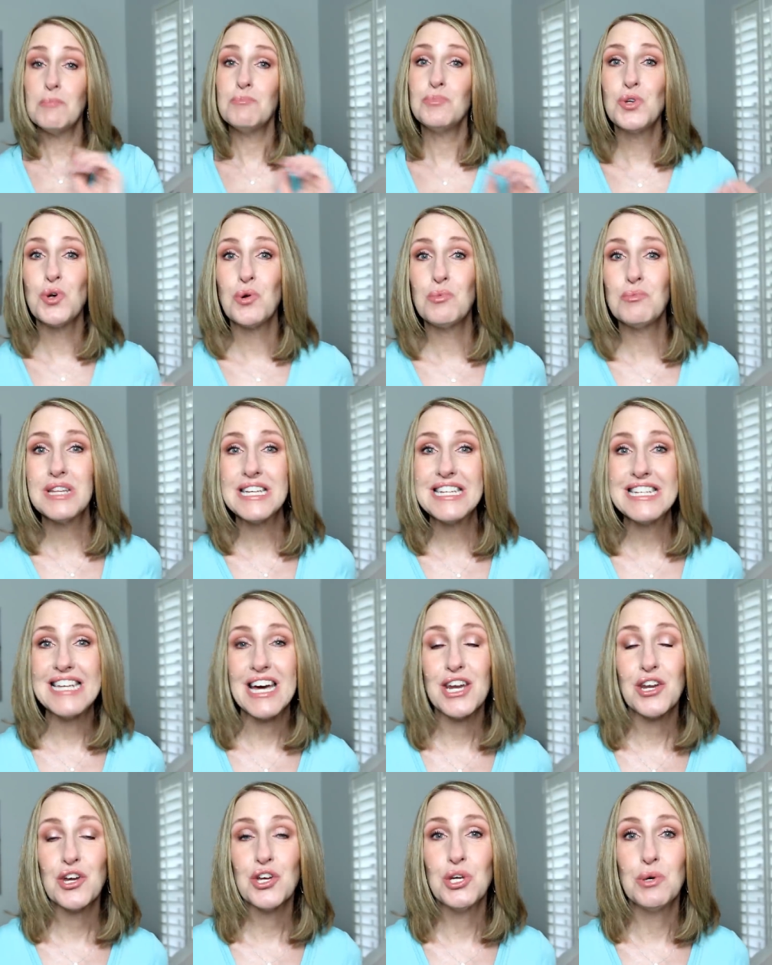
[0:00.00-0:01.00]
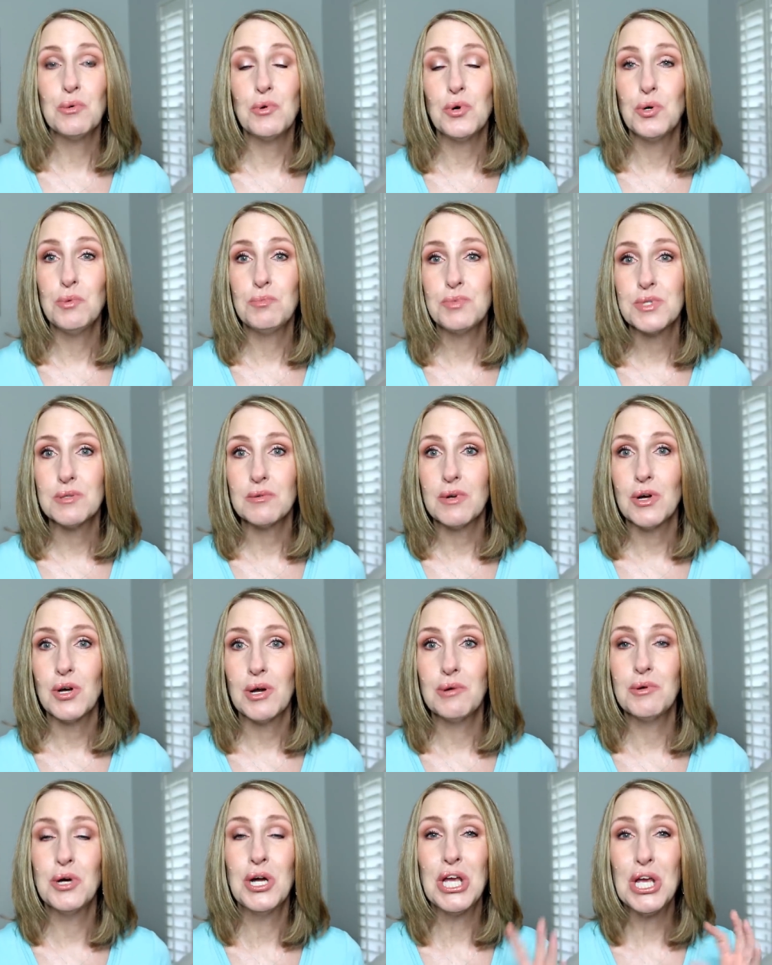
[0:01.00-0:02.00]
I'm normally not a hoops,
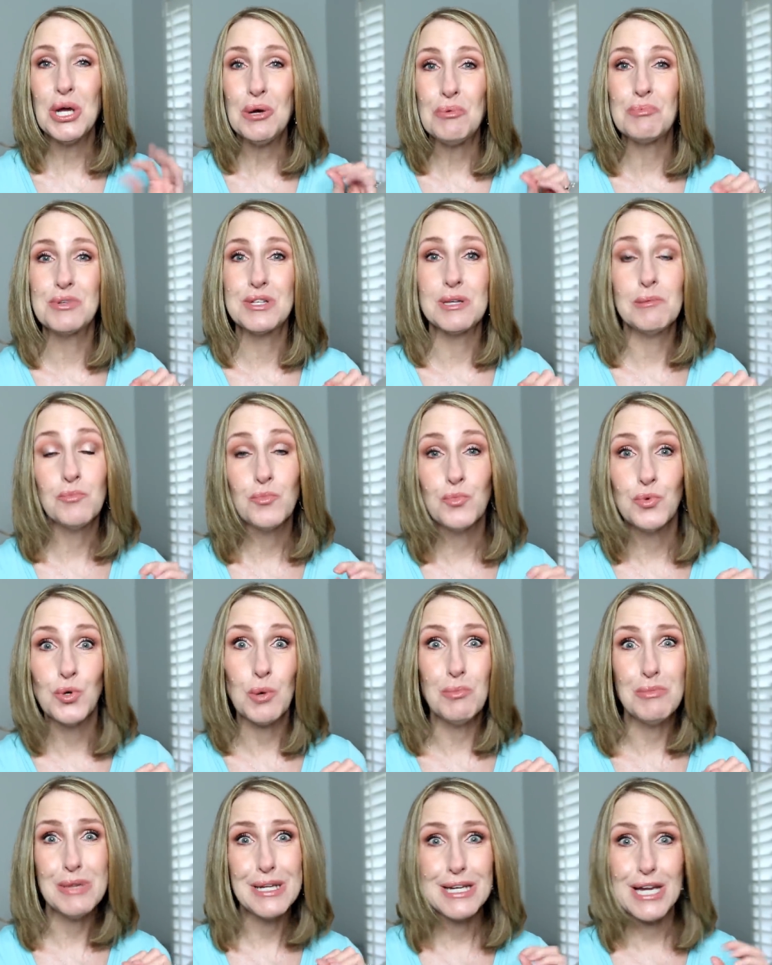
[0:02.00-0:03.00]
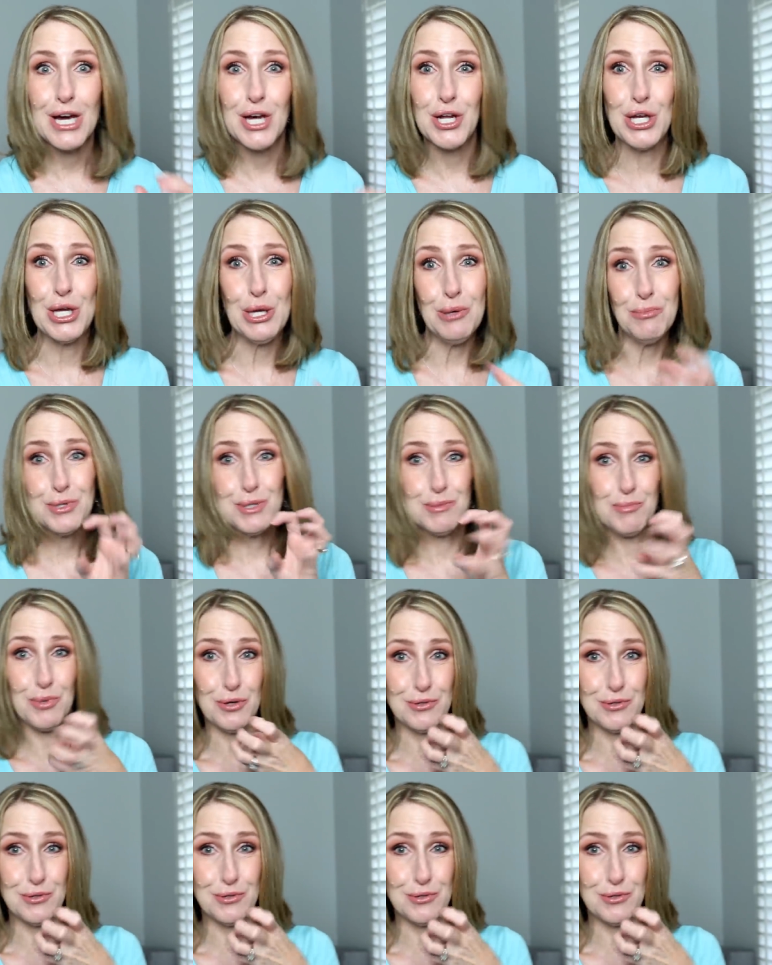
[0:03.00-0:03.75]
hoops, I'm normally not a hoops